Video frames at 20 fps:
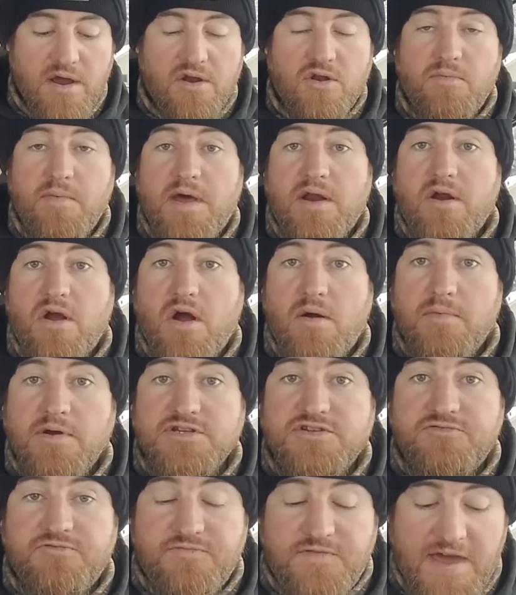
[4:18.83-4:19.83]
no matter how
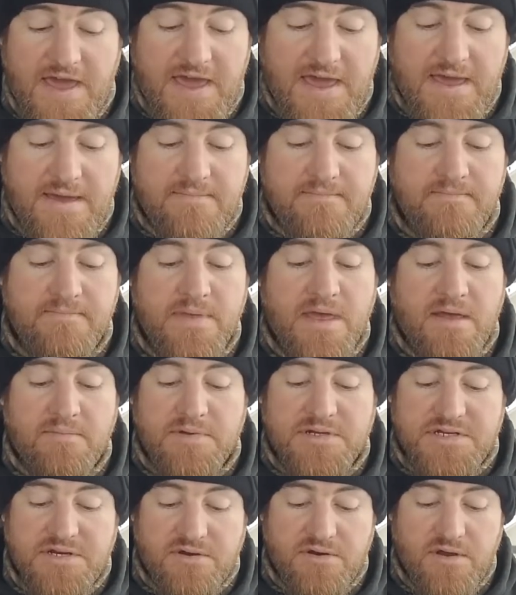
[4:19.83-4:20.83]
much fame and
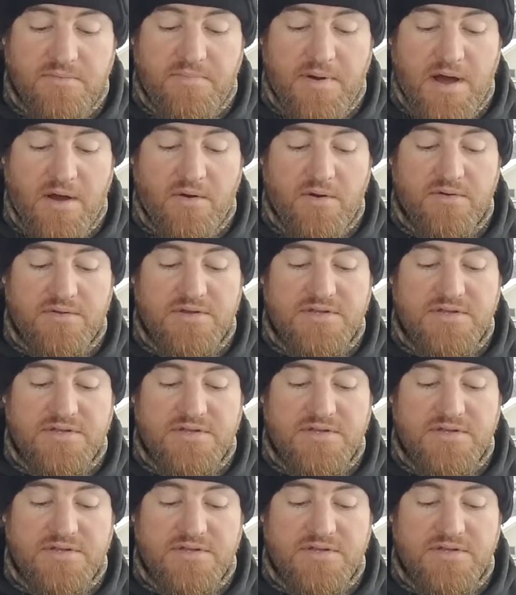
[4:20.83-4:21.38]
material power,